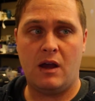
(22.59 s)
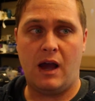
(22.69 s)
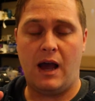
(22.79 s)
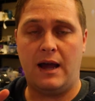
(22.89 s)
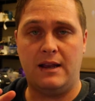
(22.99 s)

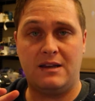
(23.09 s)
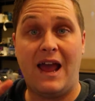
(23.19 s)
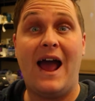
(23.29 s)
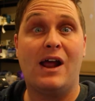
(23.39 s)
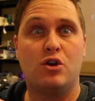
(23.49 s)

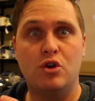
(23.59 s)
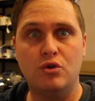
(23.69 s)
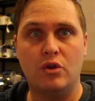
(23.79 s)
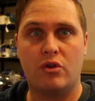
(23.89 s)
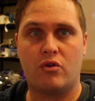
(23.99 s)
to add
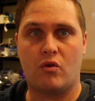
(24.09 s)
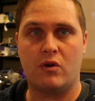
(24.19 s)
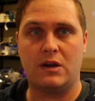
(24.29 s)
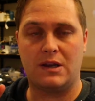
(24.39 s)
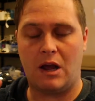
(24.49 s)
to the
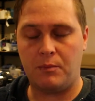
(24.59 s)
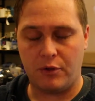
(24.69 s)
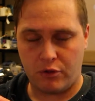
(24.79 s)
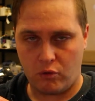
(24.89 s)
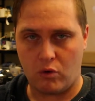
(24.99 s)
story, to help
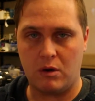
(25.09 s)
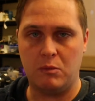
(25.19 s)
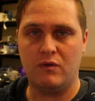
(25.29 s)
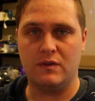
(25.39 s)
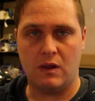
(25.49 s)
the story
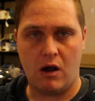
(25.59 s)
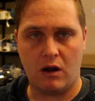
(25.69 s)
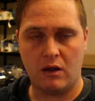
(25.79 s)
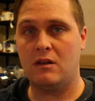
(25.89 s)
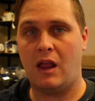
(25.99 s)
move along.